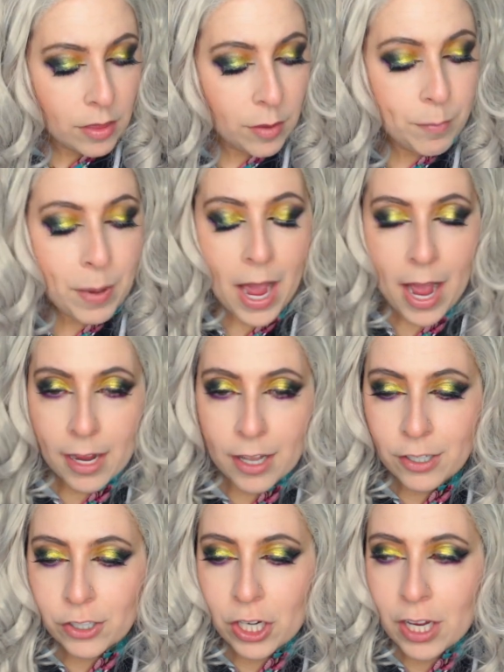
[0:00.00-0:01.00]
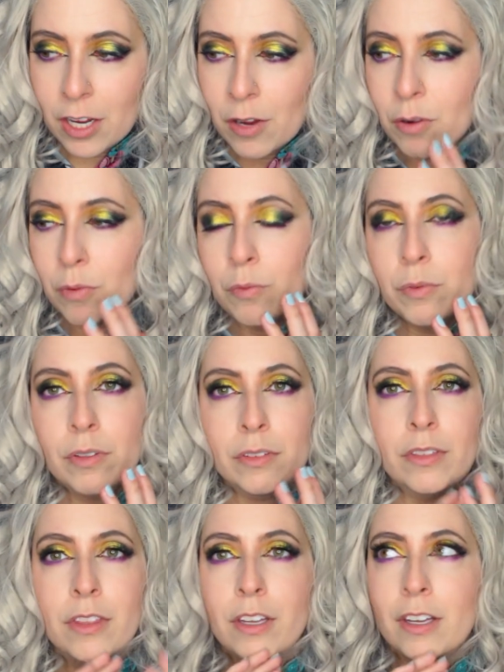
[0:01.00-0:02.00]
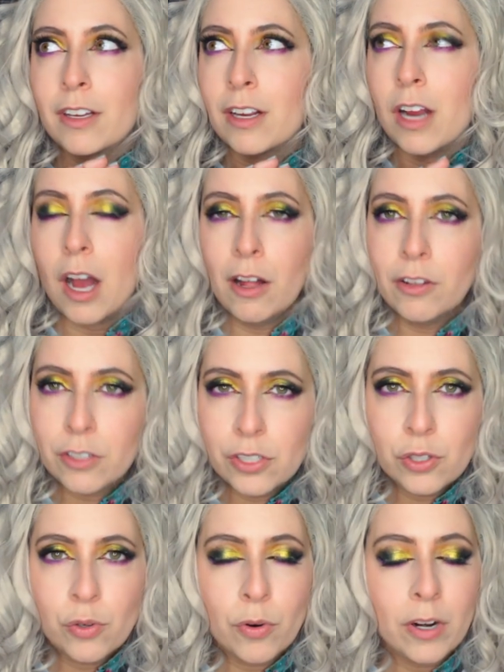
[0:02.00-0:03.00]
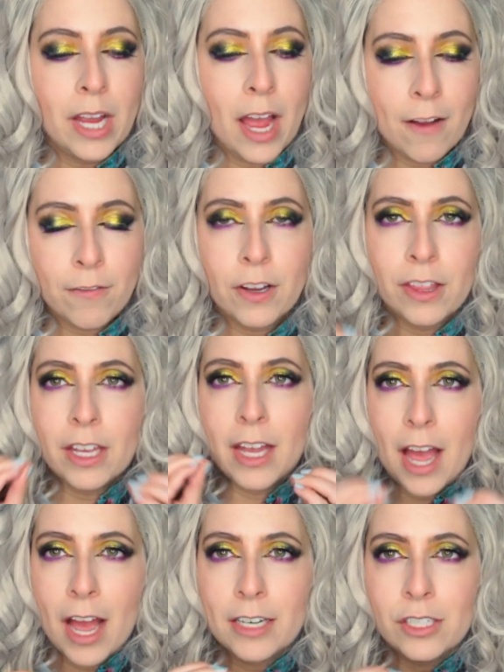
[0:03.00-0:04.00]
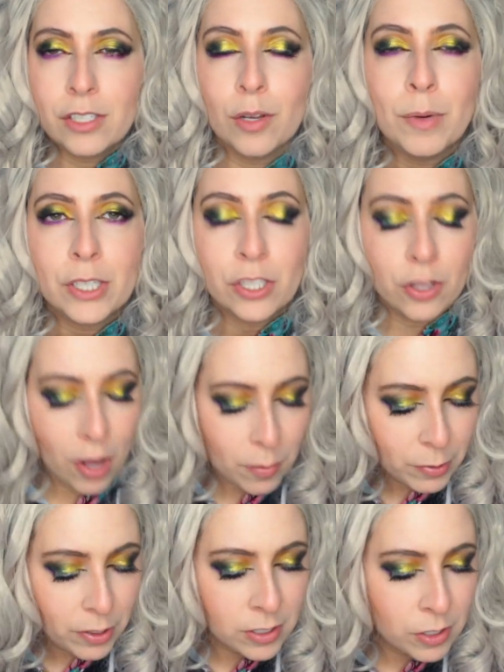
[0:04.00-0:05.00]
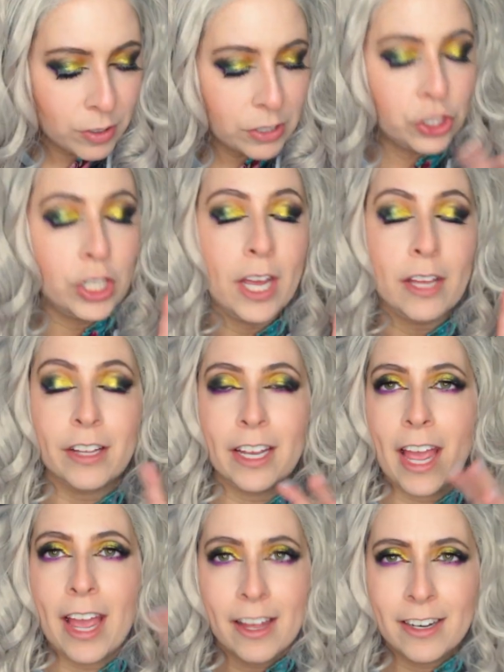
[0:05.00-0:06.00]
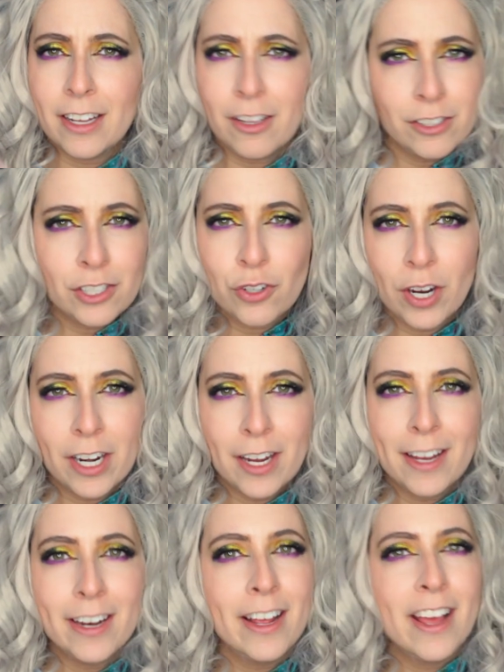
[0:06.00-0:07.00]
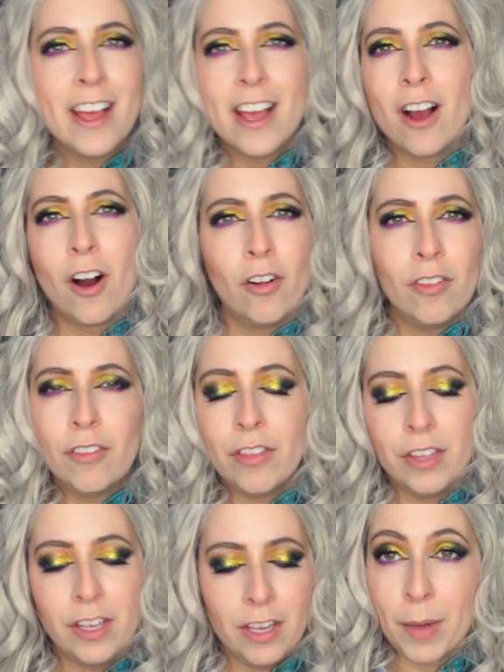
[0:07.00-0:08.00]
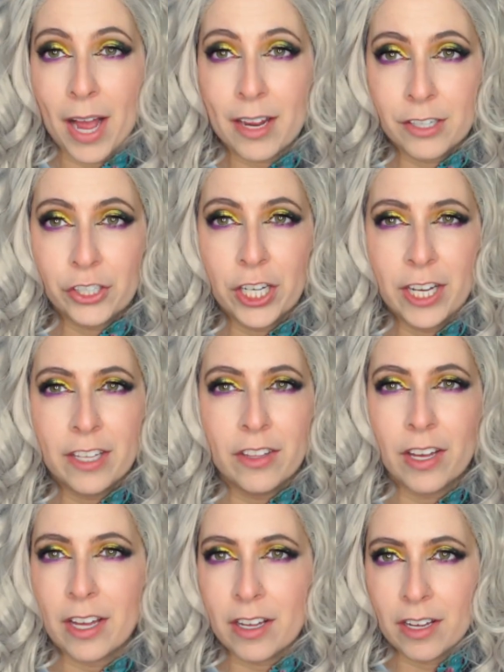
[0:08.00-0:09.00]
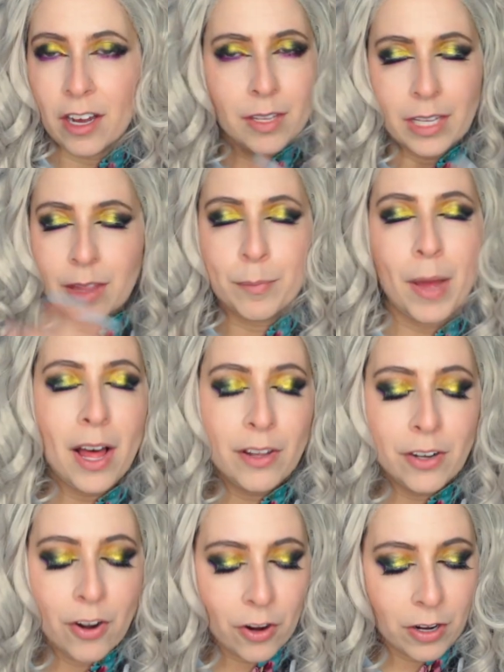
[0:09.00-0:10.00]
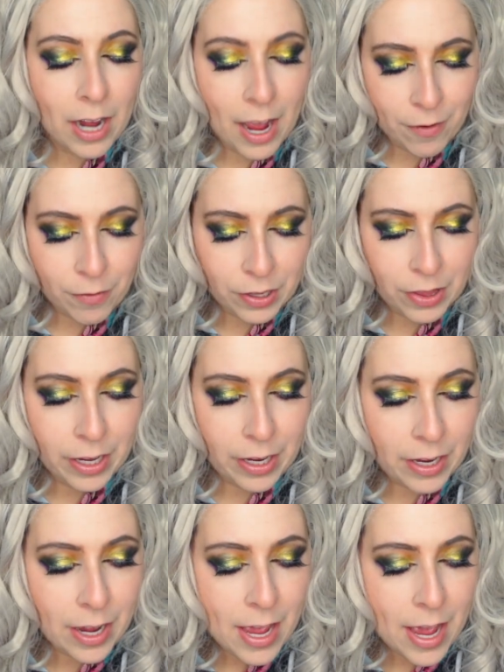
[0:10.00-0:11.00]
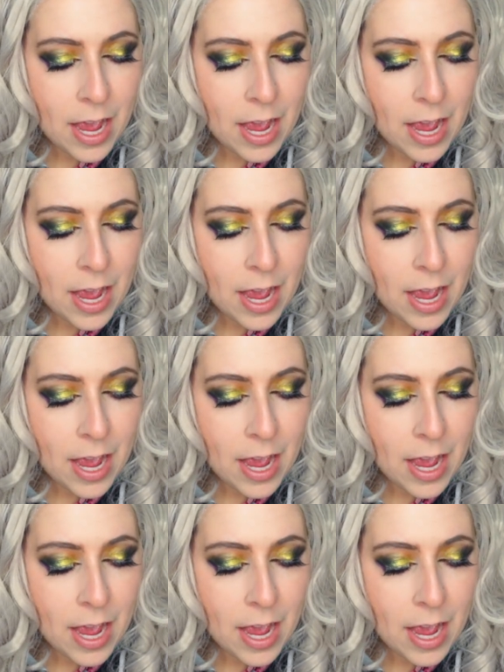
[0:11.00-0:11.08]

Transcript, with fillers: the packaging, the color story, everything had so much thought put into it. She like hand illustrated all of the packaging, the like palette art, everything.